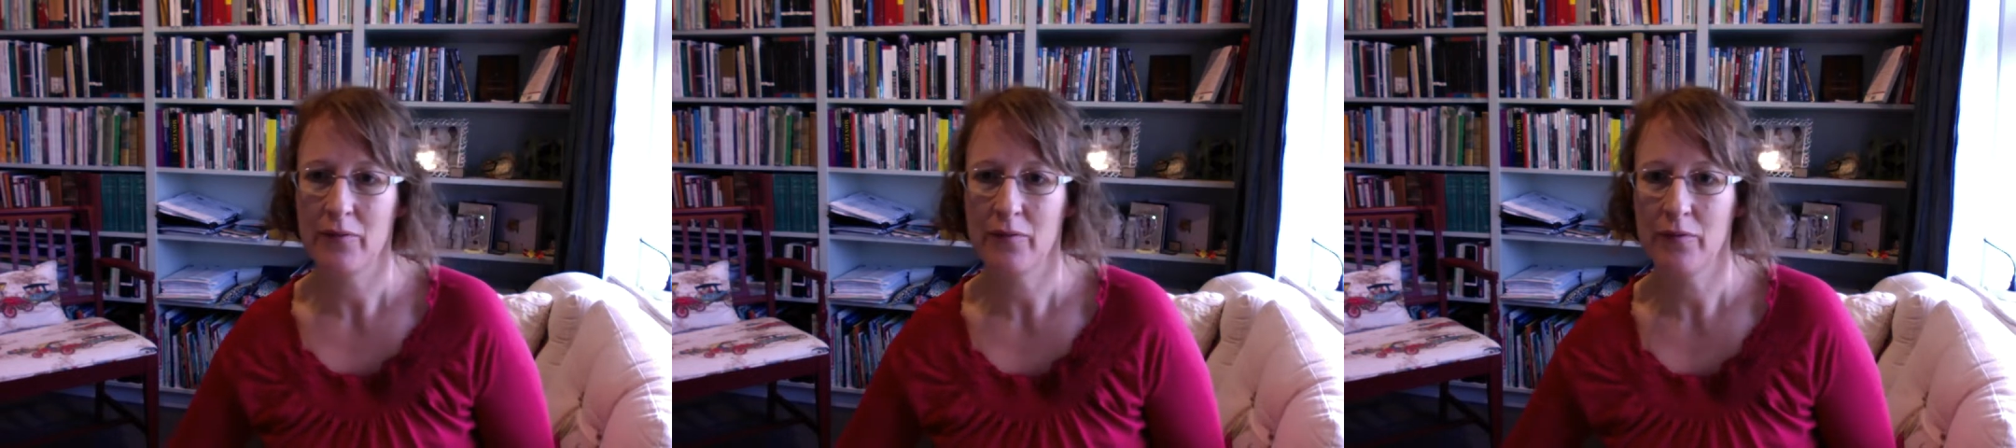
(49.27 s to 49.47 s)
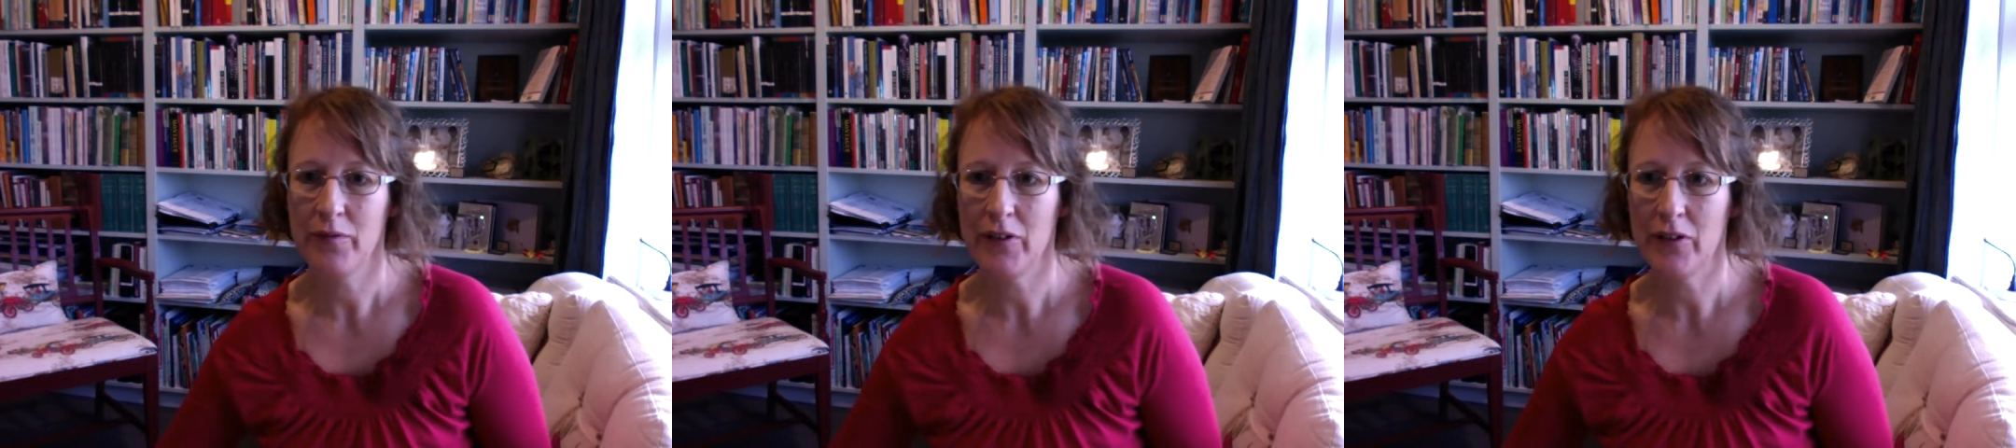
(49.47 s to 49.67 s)

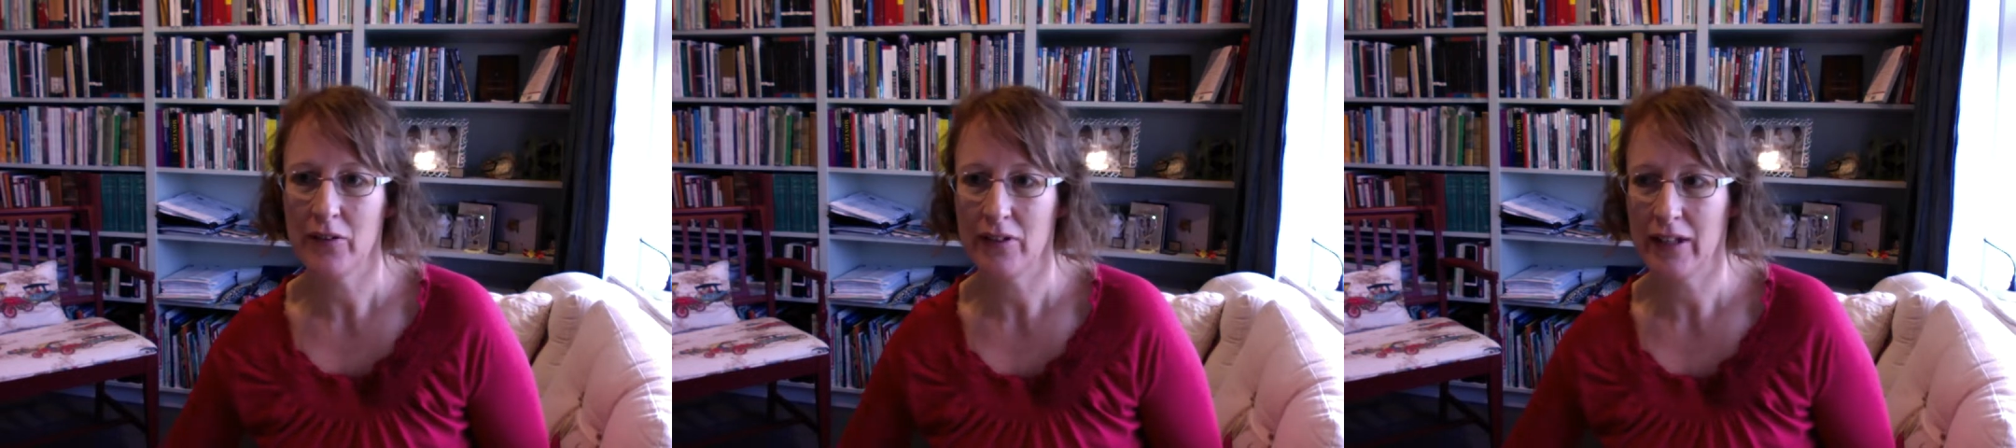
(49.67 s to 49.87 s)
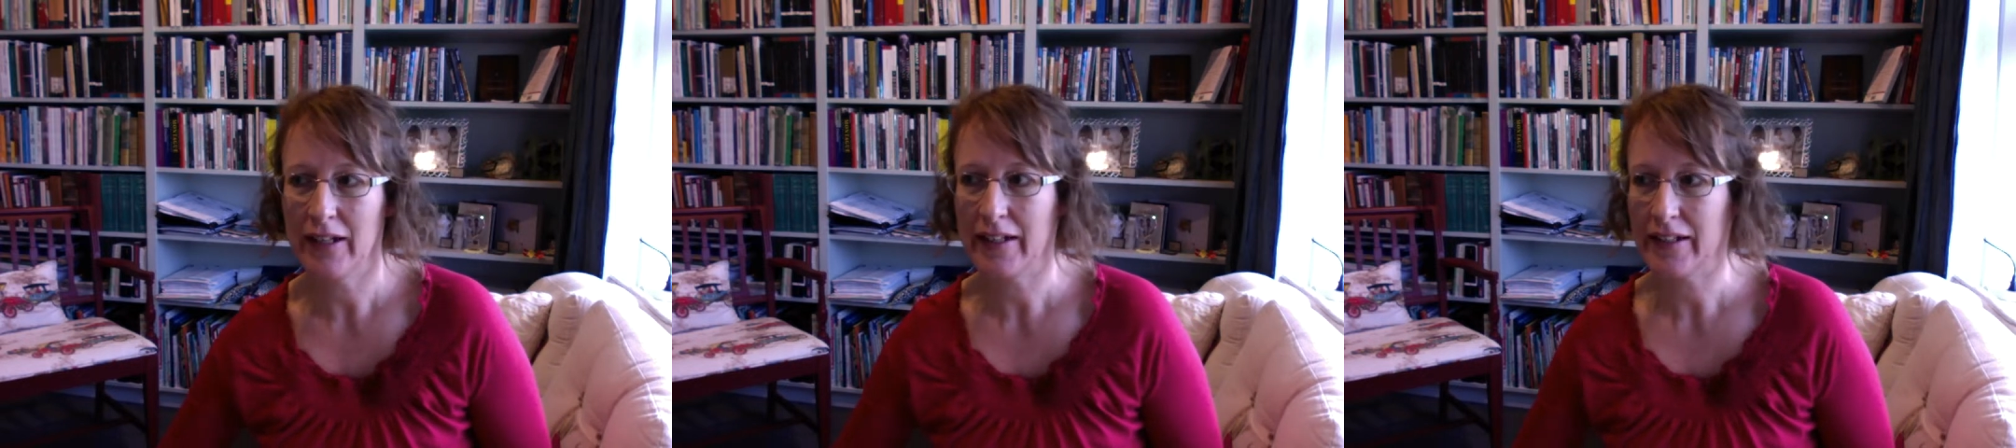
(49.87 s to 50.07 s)
feel
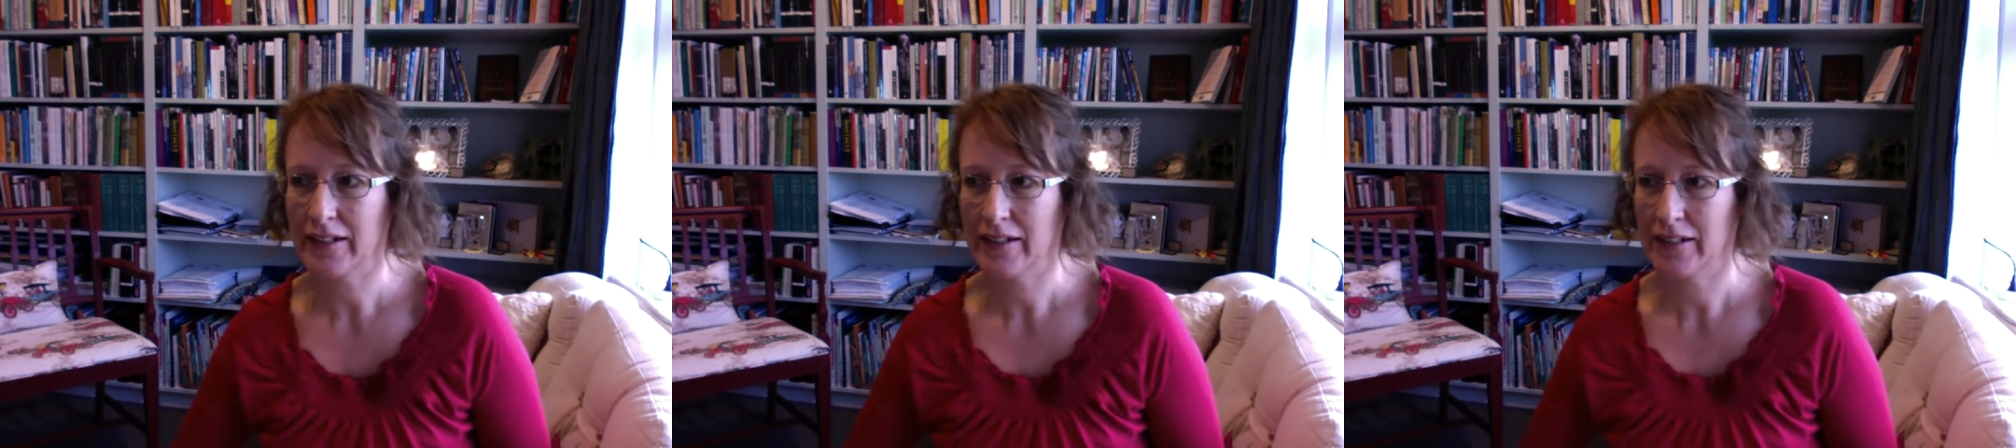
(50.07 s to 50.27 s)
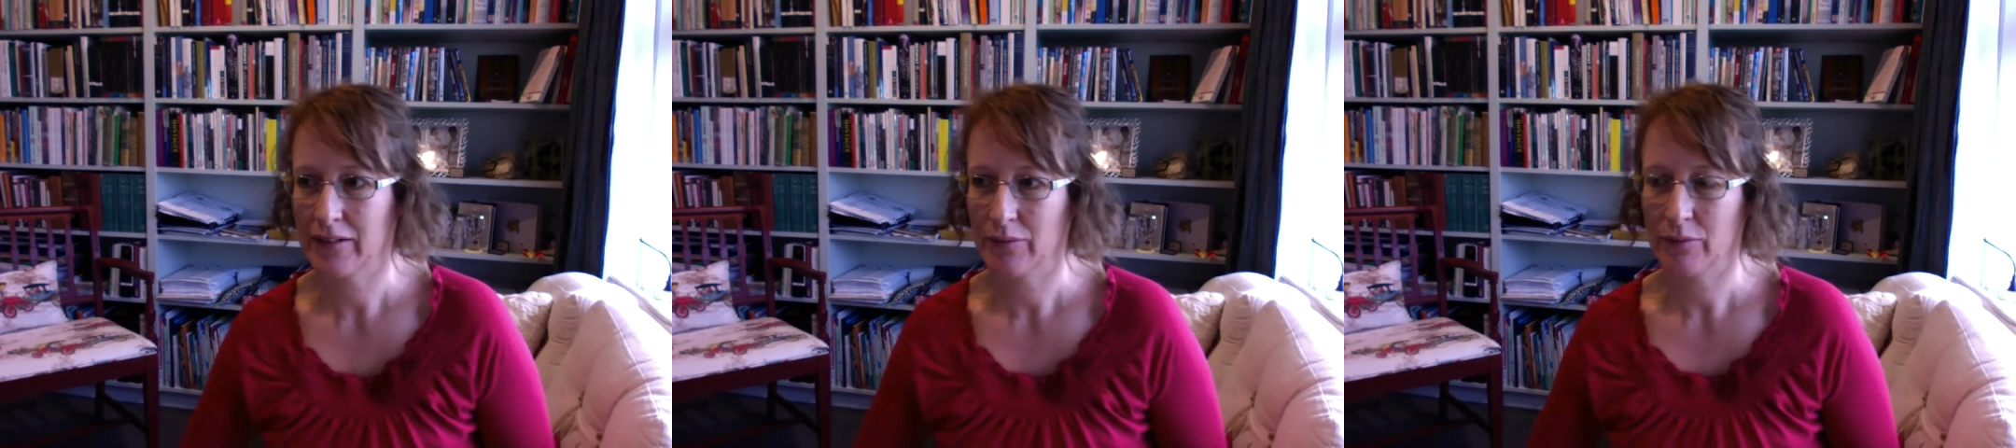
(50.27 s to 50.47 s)

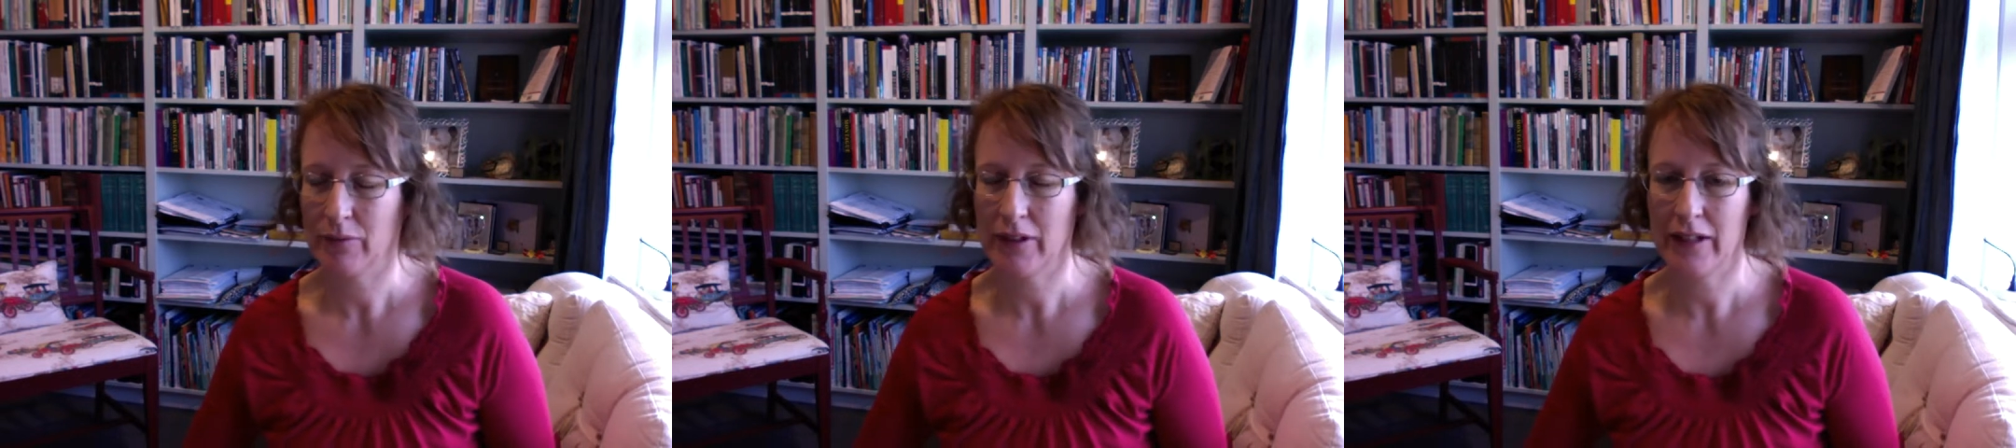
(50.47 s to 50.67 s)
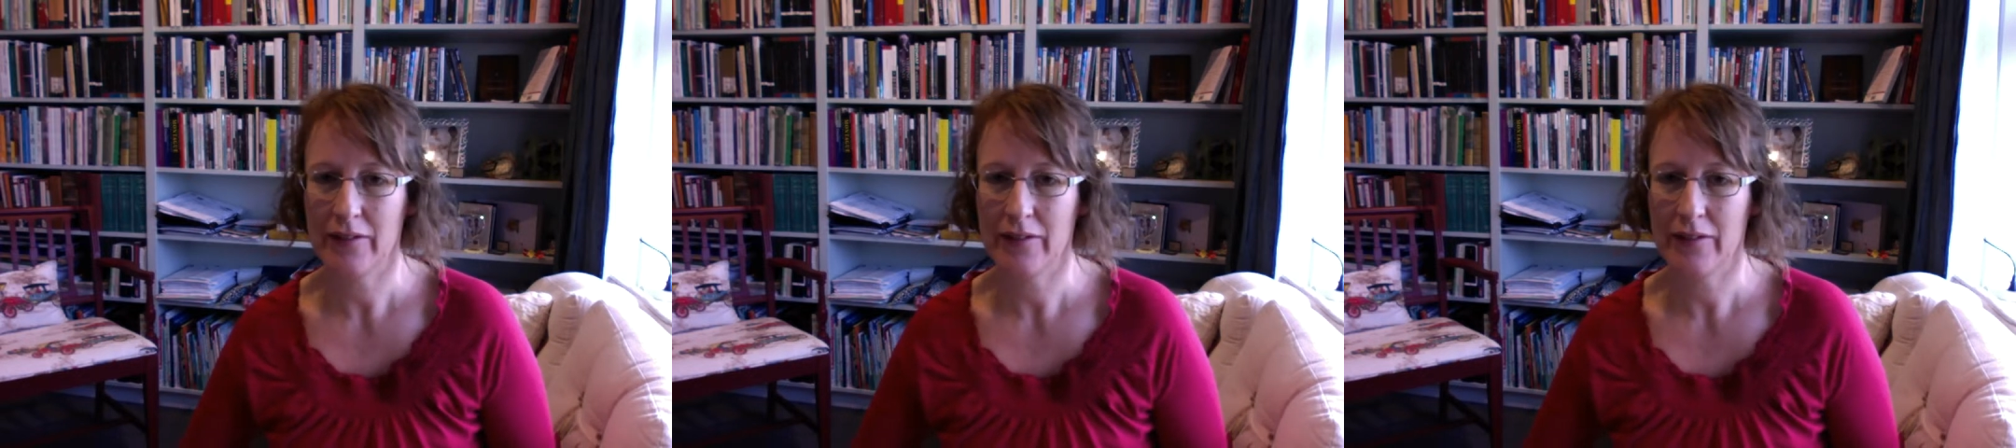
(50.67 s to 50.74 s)
like we